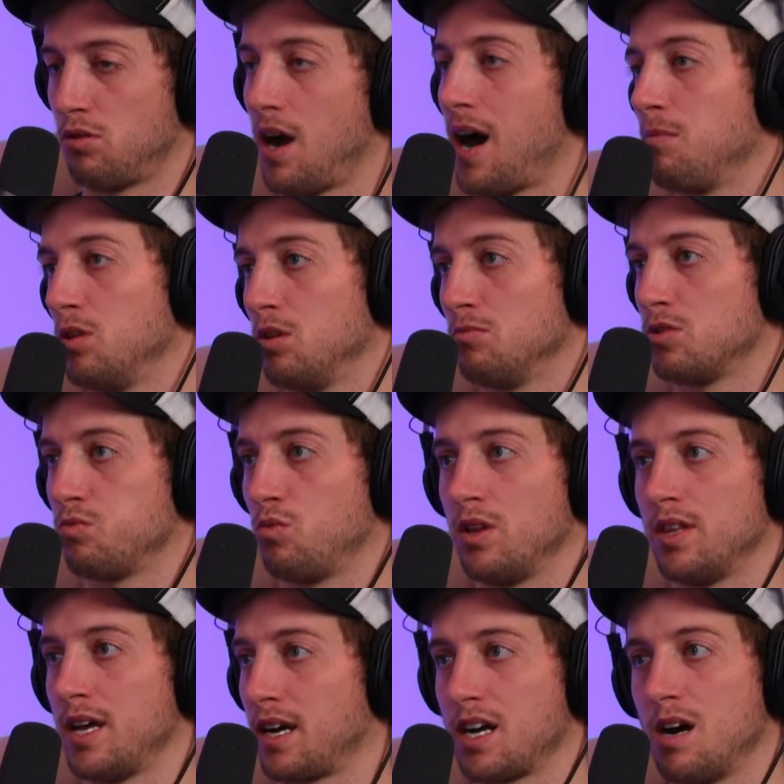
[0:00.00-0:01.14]
problems
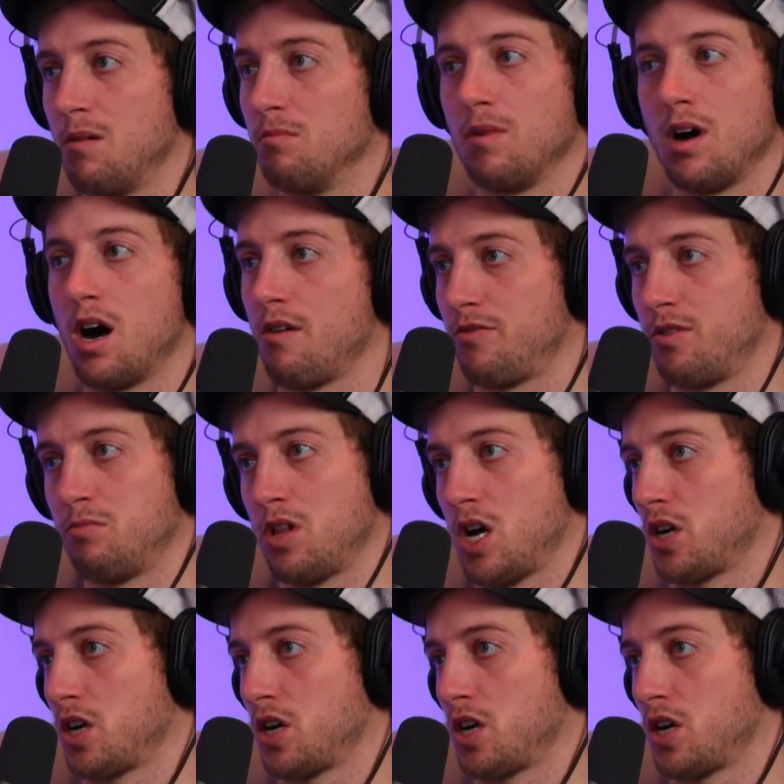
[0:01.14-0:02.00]
that come off the